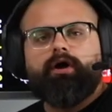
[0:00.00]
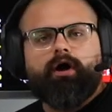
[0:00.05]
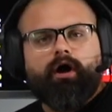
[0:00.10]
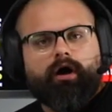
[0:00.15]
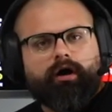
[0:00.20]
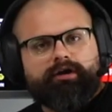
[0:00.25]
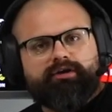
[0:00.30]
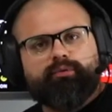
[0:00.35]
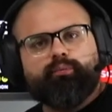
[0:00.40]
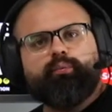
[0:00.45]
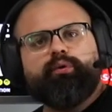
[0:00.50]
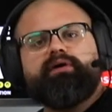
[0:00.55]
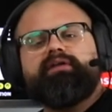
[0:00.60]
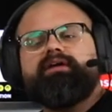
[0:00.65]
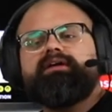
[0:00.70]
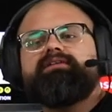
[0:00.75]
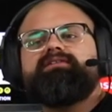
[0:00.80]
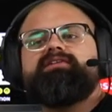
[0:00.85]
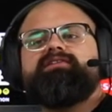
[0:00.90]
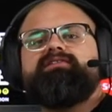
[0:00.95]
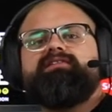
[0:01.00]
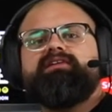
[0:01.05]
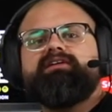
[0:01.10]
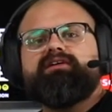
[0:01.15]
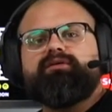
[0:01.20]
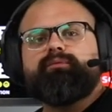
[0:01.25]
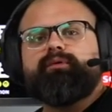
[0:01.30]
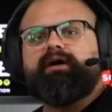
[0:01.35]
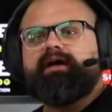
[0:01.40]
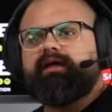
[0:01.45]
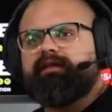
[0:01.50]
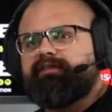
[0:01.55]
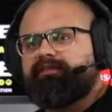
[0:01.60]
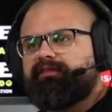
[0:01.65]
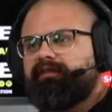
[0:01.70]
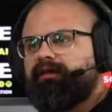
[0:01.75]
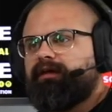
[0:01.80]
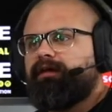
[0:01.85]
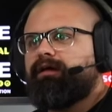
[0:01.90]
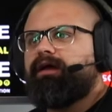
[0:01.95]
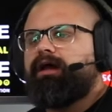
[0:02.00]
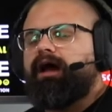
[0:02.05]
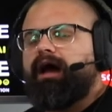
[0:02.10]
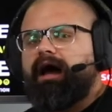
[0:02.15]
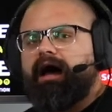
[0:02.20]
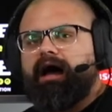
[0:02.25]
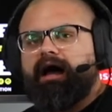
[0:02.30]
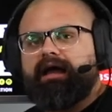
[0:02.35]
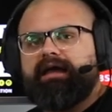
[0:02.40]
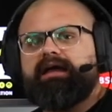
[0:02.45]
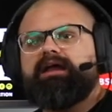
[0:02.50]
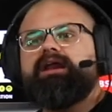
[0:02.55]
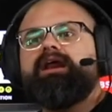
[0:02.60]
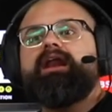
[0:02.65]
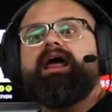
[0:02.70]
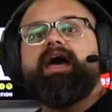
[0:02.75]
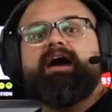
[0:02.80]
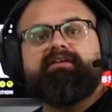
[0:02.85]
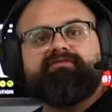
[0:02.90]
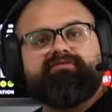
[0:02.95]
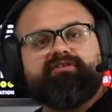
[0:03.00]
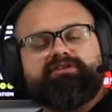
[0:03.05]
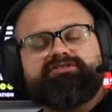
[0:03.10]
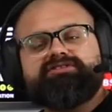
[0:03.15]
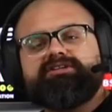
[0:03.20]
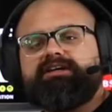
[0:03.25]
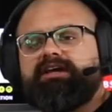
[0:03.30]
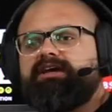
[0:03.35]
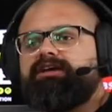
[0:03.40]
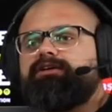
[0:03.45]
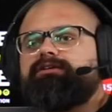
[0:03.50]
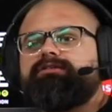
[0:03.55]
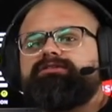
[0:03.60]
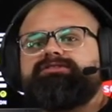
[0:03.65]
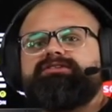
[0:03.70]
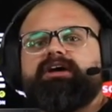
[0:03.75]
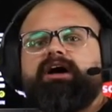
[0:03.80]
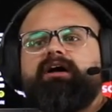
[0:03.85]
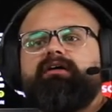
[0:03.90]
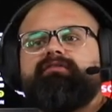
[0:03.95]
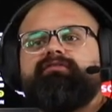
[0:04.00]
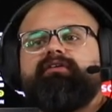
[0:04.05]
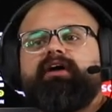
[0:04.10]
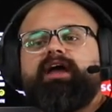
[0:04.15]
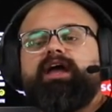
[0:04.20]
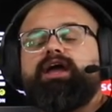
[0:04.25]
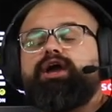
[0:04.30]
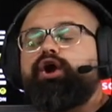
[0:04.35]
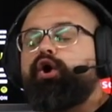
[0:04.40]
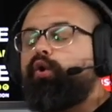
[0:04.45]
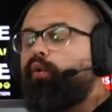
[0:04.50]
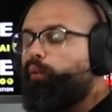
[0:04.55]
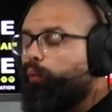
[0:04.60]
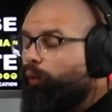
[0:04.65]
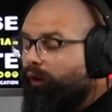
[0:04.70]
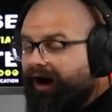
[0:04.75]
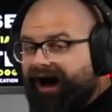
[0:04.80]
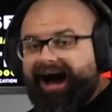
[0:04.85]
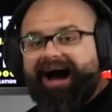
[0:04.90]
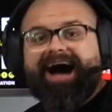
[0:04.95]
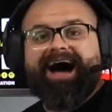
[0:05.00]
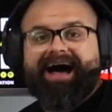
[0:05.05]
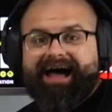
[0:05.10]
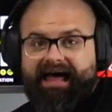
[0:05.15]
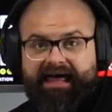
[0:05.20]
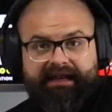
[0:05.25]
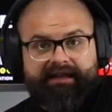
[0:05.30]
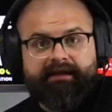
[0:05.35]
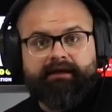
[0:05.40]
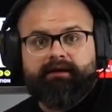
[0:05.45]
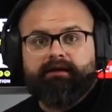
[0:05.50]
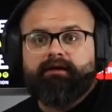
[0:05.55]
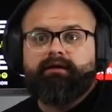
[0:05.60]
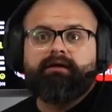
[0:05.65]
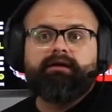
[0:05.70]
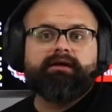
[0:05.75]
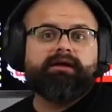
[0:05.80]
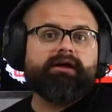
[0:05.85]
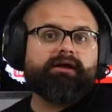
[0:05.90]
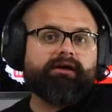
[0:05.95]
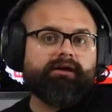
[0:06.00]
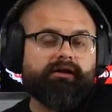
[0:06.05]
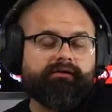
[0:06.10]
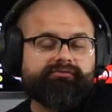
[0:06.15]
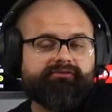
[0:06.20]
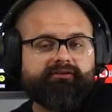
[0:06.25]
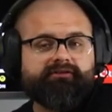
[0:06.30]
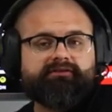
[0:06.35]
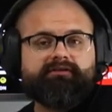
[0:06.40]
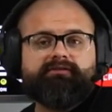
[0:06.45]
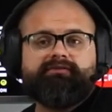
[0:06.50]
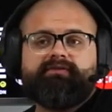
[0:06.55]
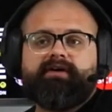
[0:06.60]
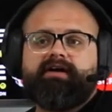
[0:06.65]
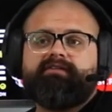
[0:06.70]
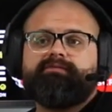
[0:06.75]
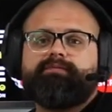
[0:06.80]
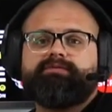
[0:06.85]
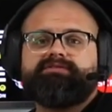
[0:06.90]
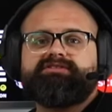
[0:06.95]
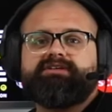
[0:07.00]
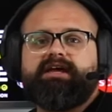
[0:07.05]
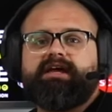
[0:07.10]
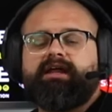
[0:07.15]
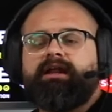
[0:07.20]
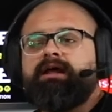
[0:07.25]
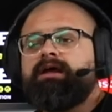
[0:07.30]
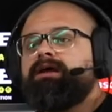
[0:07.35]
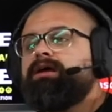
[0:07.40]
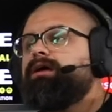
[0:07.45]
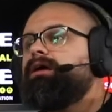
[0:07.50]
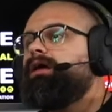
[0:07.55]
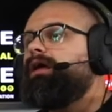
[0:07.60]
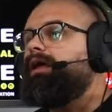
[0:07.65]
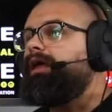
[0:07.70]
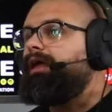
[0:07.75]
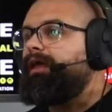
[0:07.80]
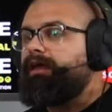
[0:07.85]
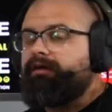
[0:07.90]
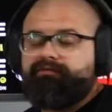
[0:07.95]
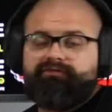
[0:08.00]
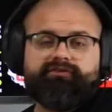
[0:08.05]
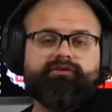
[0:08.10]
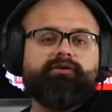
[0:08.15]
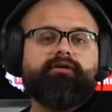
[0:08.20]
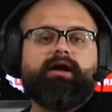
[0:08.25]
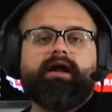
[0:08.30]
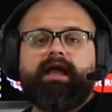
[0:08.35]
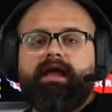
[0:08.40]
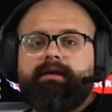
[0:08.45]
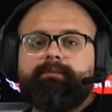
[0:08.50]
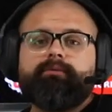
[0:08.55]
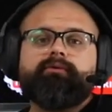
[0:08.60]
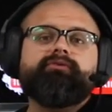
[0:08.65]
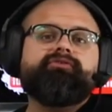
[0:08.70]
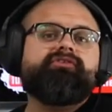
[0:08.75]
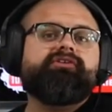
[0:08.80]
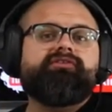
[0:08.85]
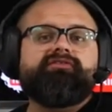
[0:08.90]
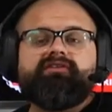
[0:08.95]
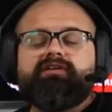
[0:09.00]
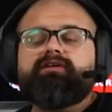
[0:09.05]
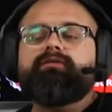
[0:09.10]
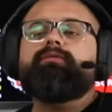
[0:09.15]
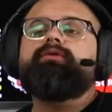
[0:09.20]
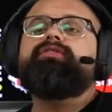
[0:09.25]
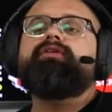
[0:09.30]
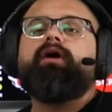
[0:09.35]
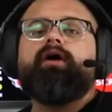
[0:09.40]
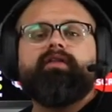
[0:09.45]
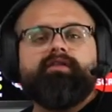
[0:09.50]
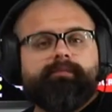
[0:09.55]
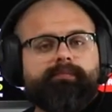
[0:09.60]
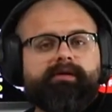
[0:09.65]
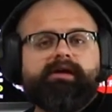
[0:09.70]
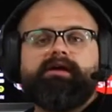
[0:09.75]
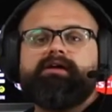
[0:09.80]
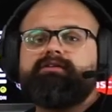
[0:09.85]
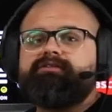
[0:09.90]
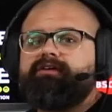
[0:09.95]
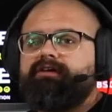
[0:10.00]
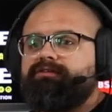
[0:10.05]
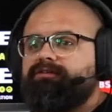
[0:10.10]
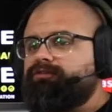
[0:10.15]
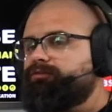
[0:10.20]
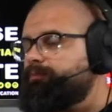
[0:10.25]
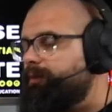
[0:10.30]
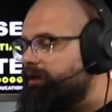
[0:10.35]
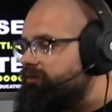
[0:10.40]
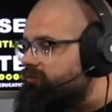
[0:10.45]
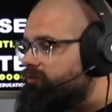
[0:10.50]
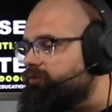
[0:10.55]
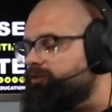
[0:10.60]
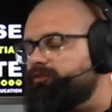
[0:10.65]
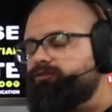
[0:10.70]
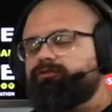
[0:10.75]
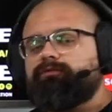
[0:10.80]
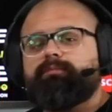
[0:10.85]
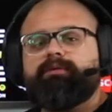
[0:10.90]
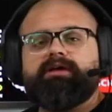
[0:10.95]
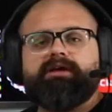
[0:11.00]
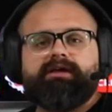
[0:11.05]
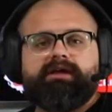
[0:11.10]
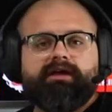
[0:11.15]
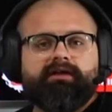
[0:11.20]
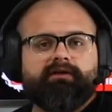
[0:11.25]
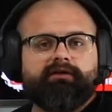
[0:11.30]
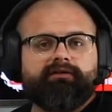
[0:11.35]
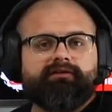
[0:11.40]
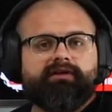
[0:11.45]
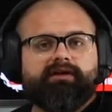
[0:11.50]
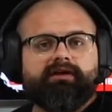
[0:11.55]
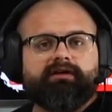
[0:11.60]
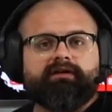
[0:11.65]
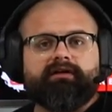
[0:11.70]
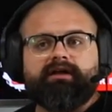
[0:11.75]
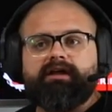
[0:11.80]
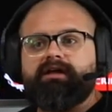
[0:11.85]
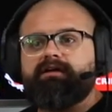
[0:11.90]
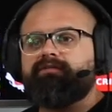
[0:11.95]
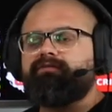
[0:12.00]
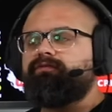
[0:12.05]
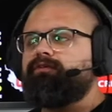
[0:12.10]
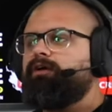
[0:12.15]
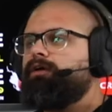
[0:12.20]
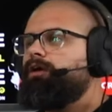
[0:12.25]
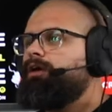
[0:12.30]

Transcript: are you willing to deal with in an effort to get yourself a quad kicking off 65%. If you're able to deal with all the BS I just mentioned, this would be a killer deal. If